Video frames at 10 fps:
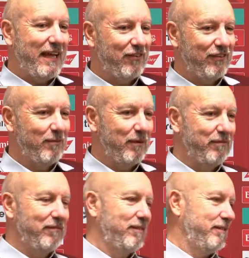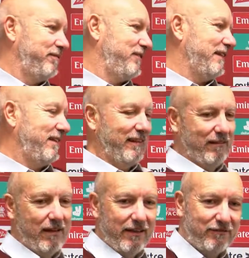Some have said that
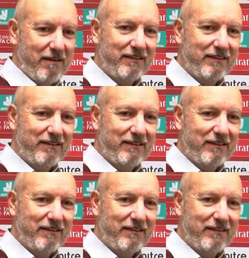it's very